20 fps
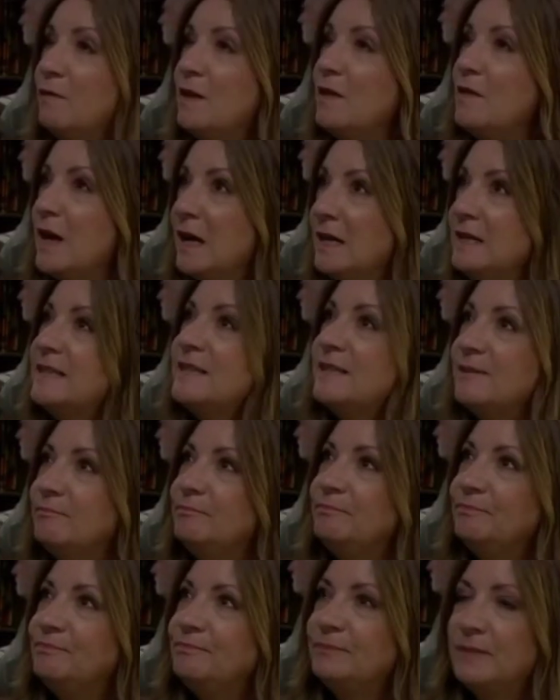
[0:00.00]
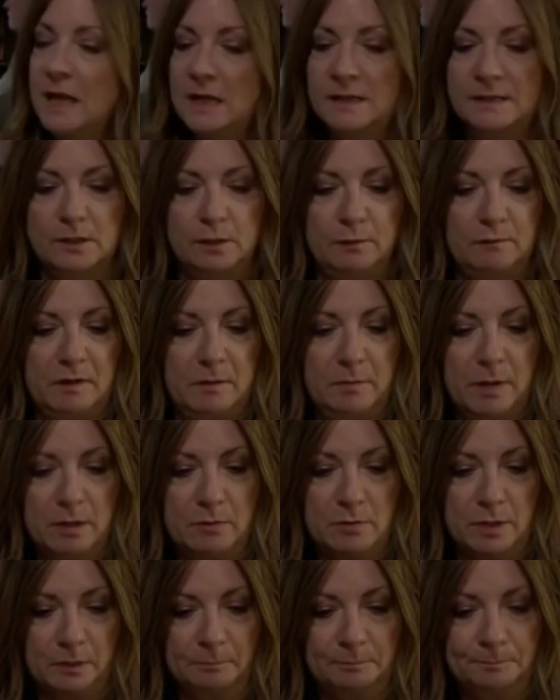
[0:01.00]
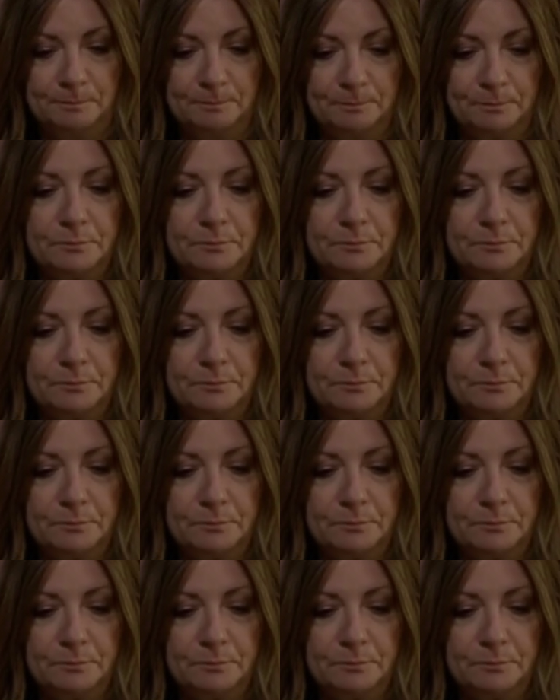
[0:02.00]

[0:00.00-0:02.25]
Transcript: Lovely, thanks. Dan's a lovely bloke.